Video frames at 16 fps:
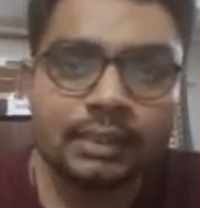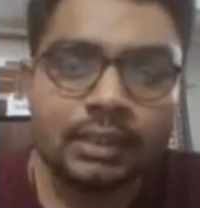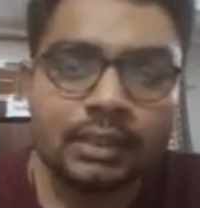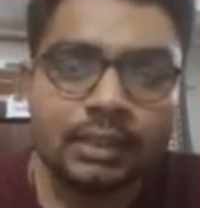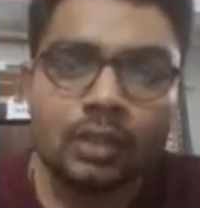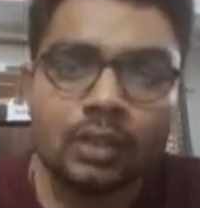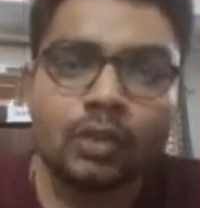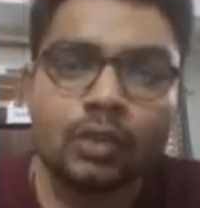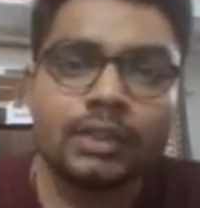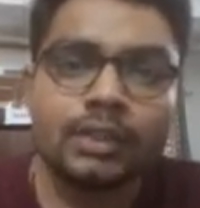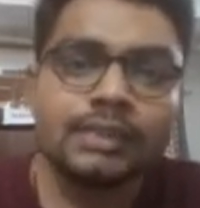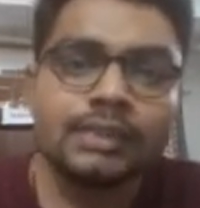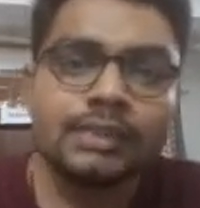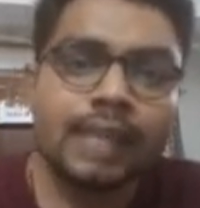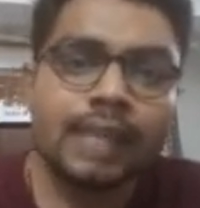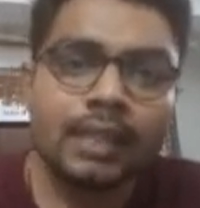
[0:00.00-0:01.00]
or these
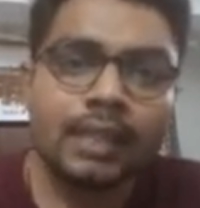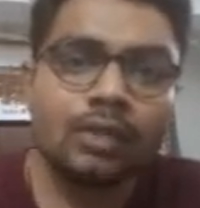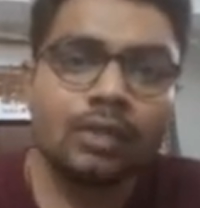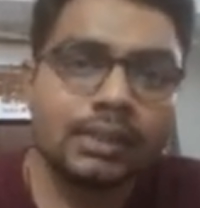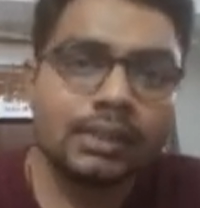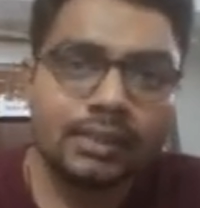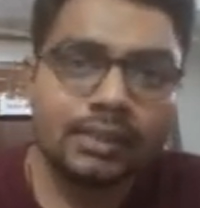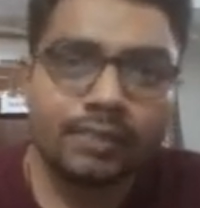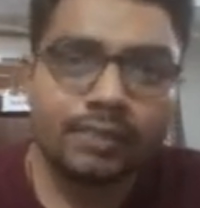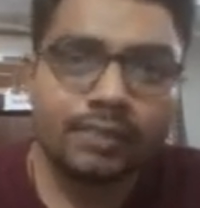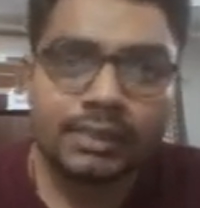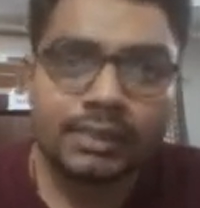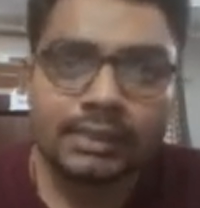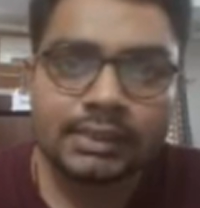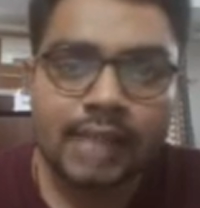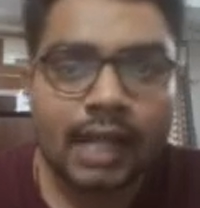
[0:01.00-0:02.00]
angular surfaces
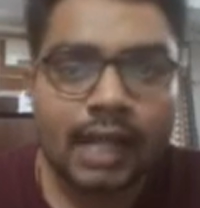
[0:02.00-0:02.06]
are